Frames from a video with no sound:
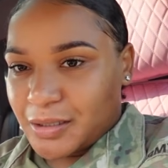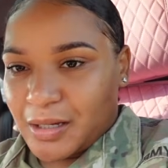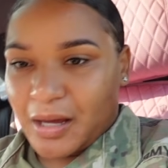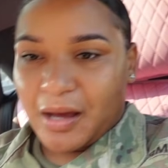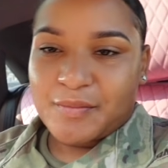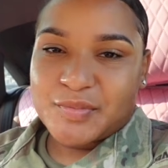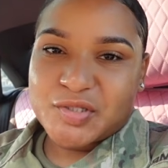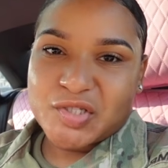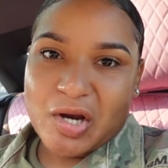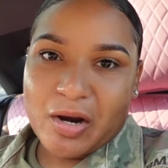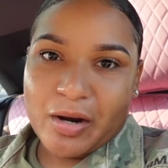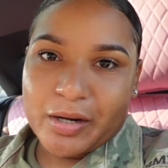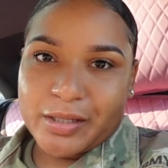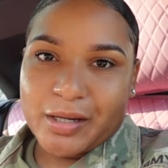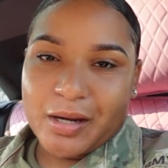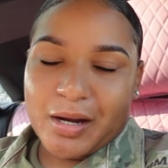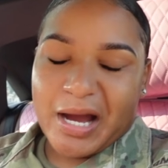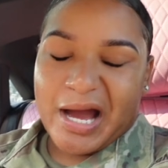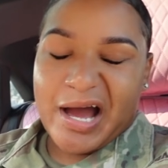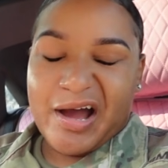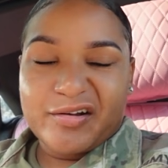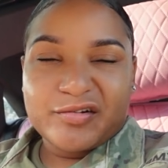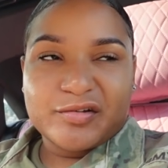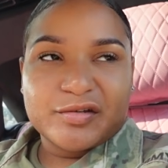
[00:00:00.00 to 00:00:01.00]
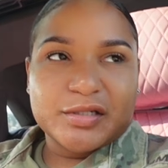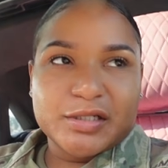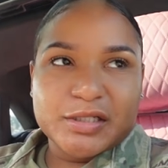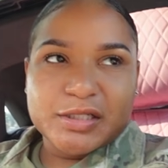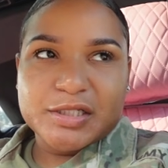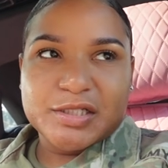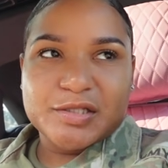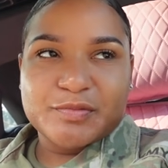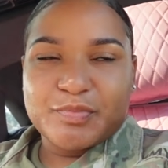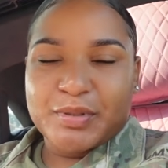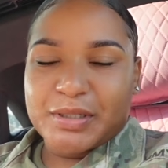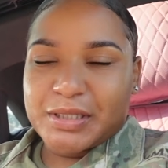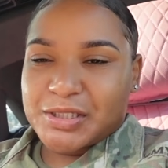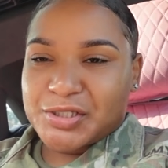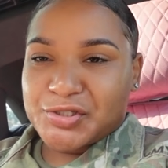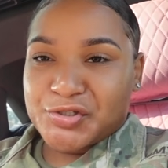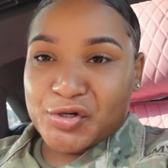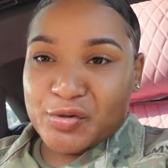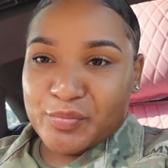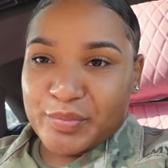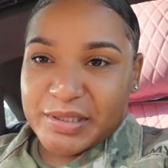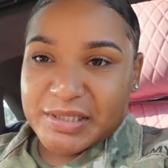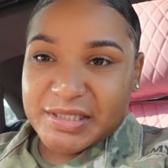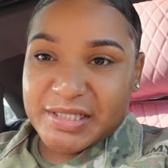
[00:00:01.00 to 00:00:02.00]
I'm sorry, y'all. I've just been
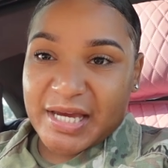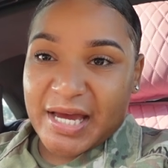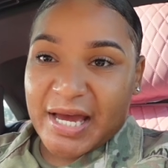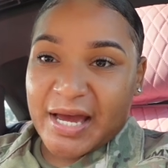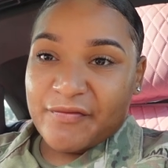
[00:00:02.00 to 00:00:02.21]
so busy.